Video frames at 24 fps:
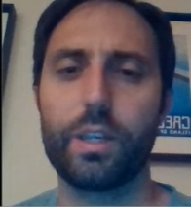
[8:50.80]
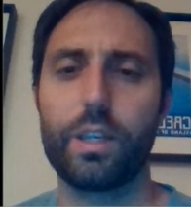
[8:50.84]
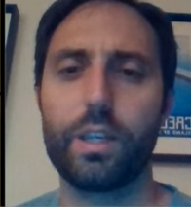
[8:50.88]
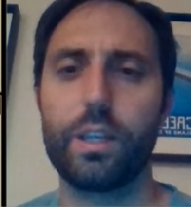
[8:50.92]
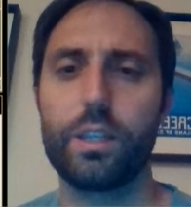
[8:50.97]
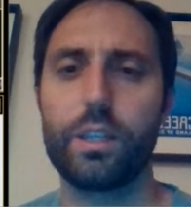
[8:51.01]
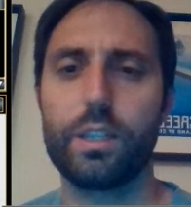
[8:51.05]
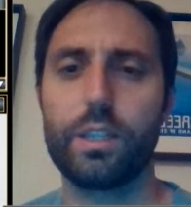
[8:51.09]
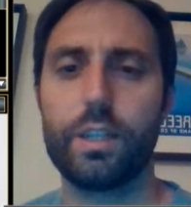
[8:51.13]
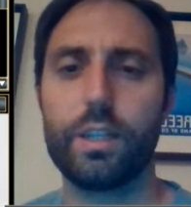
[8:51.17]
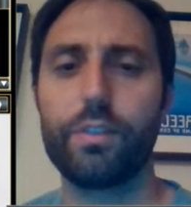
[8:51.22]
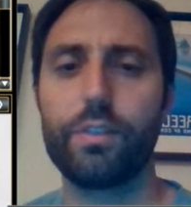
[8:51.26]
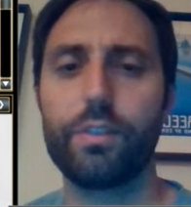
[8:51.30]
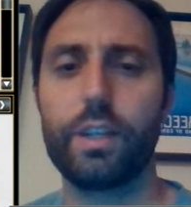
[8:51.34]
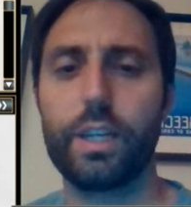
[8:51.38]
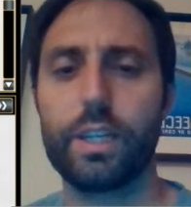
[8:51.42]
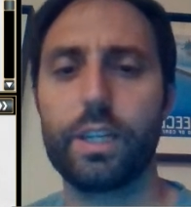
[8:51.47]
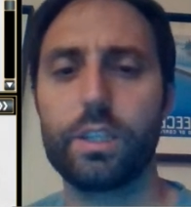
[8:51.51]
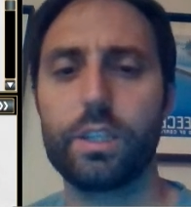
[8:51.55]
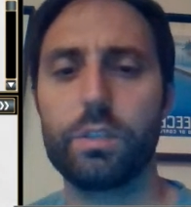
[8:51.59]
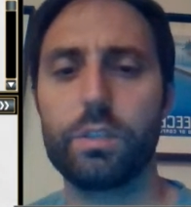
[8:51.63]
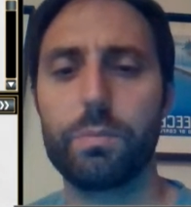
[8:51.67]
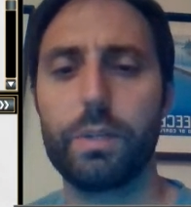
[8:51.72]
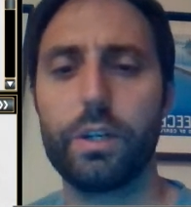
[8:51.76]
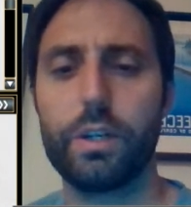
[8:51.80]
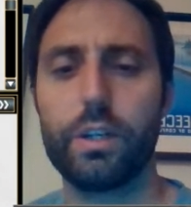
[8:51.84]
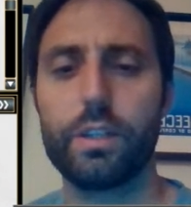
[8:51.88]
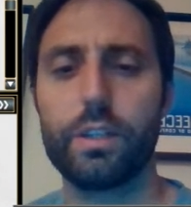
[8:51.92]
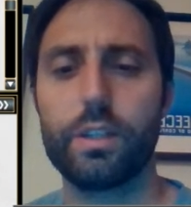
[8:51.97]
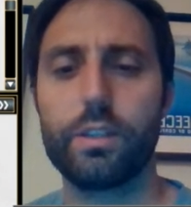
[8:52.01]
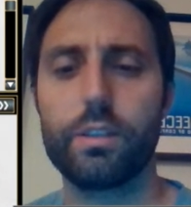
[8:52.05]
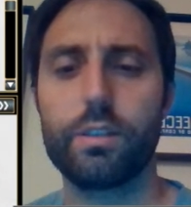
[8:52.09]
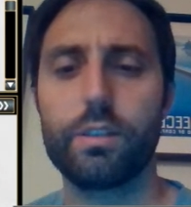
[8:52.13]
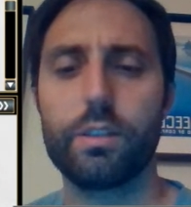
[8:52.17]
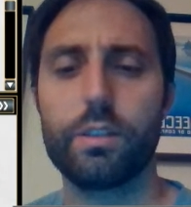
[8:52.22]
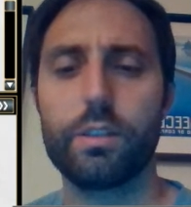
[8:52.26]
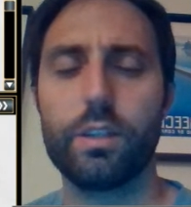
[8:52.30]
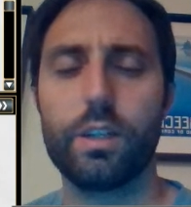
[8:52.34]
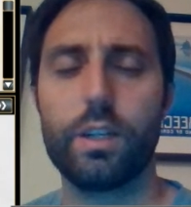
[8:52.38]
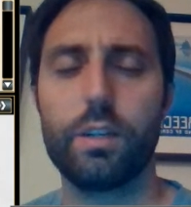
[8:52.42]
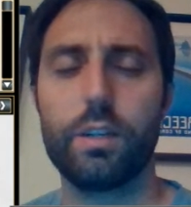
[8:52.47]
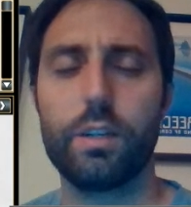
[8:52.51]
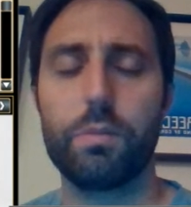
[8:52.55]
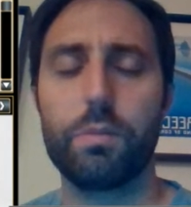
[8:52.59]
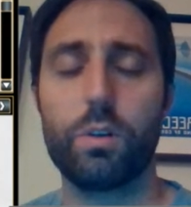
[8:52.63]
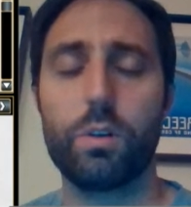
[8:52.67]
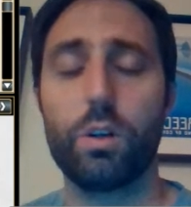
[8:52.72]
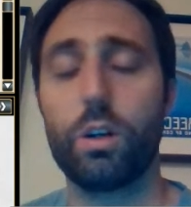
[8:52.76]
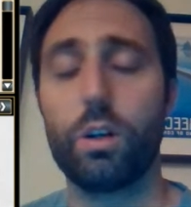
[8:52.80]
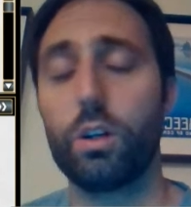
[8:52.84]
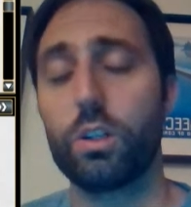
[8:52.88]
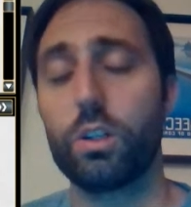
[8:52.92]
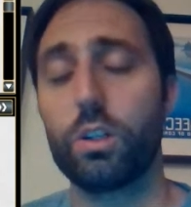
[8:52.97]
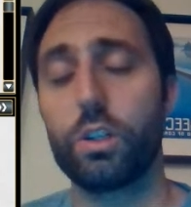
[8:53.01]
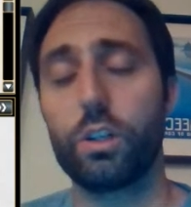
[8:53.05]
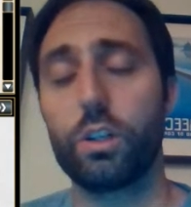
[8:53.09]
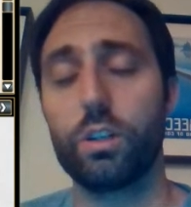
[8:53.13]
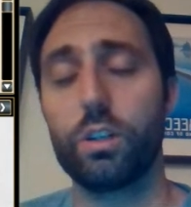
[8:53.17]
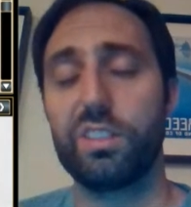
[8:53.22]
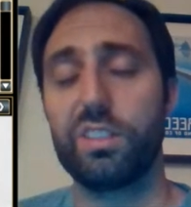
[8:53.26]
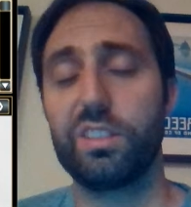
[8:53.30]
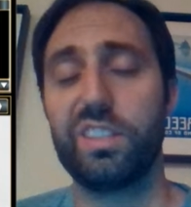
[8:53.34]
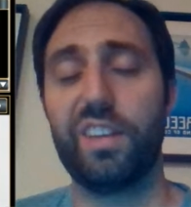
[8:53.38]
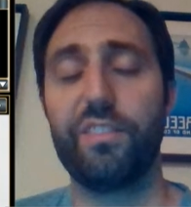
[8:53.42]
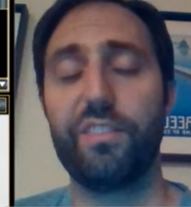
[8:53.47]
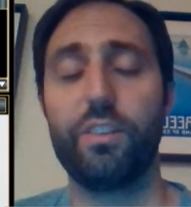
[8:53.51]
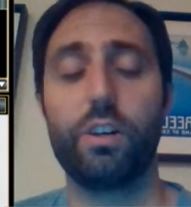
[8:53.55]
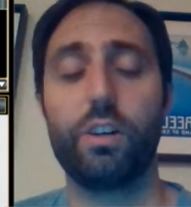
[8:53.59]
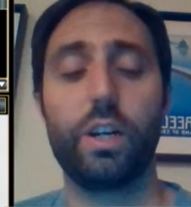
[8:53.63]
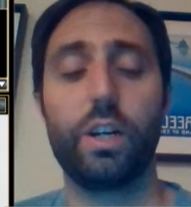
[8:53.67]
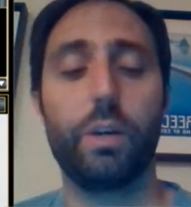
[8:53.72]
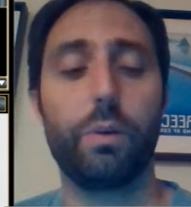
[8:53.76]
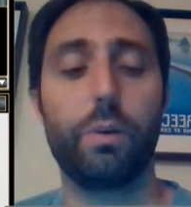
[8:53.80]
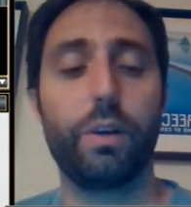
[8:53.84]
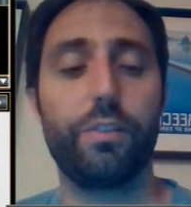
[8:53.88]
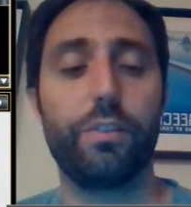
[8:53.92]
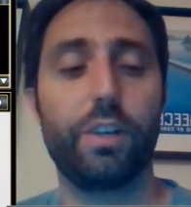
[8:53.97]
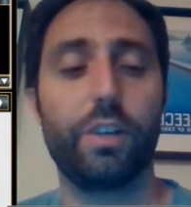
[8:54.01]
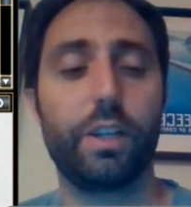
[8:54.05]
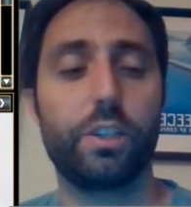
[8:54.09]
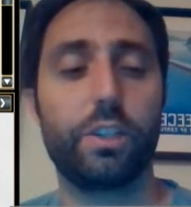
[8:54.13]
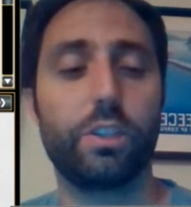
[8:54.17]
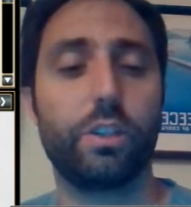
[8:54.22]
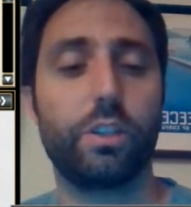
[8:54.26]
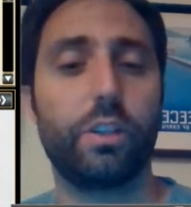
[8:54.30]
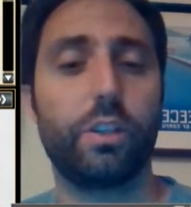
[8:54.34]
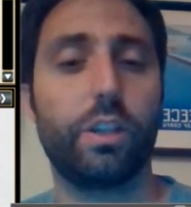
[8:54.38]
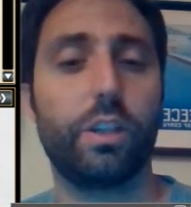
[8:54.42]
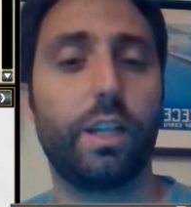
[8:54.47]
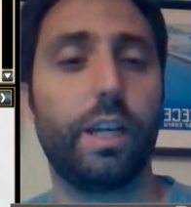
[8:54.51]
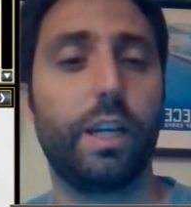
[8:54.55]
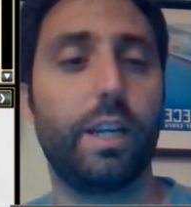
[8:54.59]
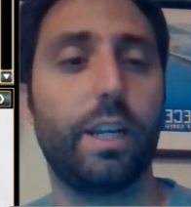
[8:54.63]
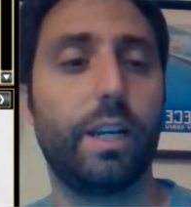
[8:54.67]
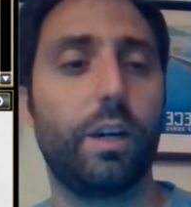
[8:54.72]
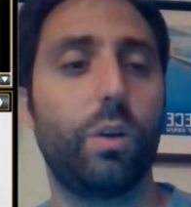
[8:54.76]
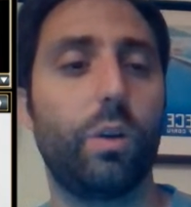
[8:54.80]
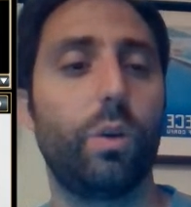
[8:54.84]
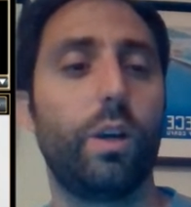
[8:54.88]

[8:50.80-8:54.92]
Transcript: Definitely against spirits, or turn 7 or 8 whenever you get your other land out.